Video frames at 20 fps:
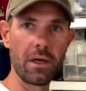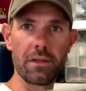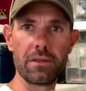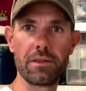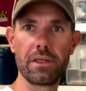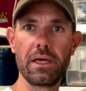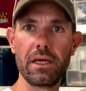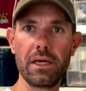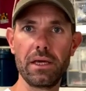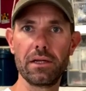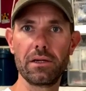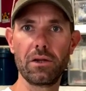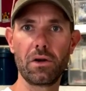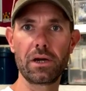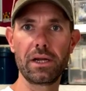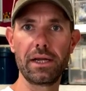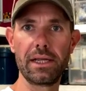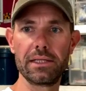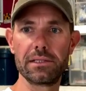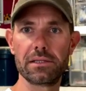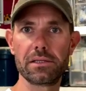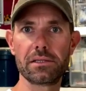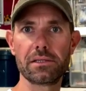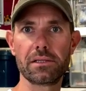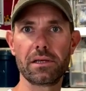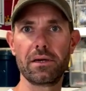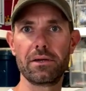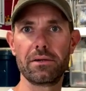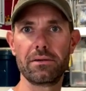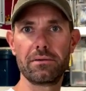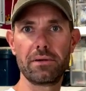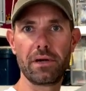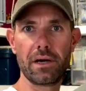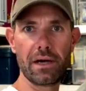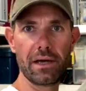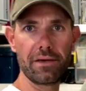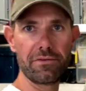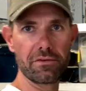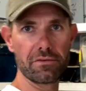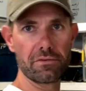the locker lids. So
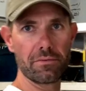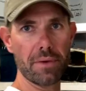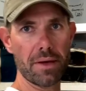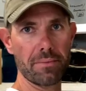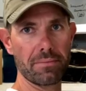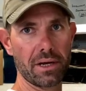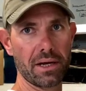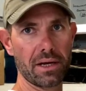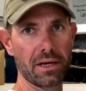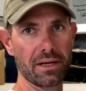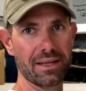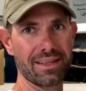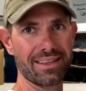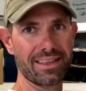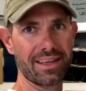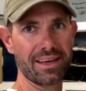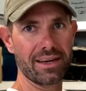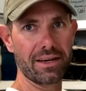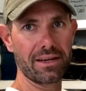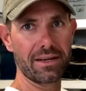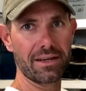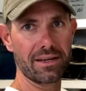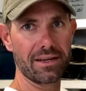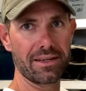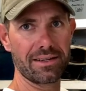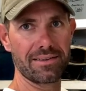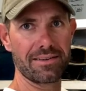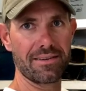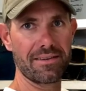if you remember, they are